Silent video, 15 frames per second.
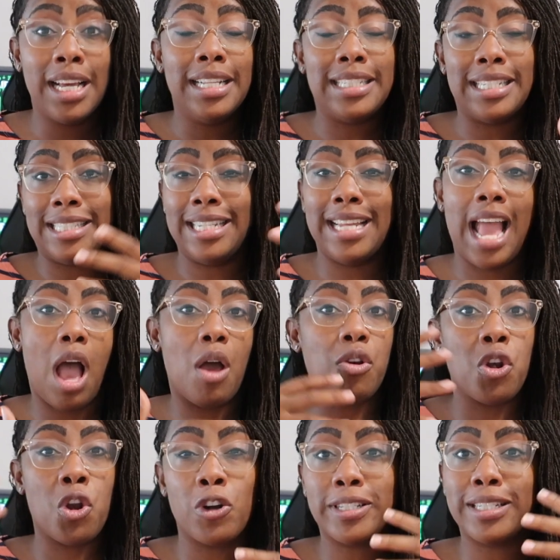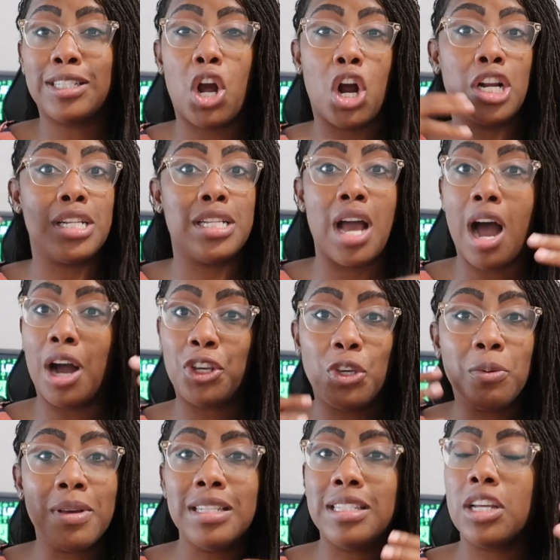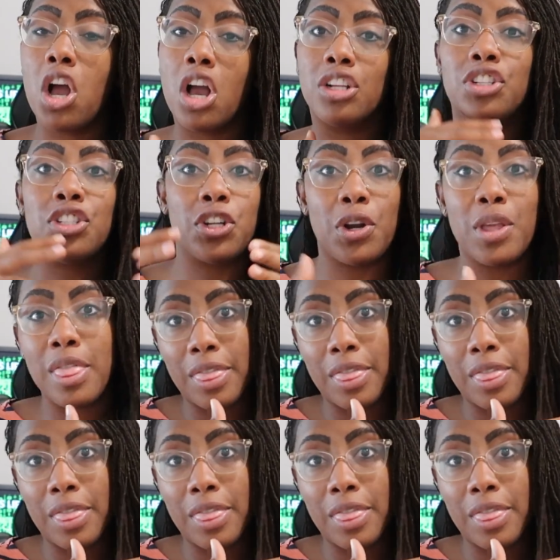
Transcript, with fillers: to see how nurses are documenting on certain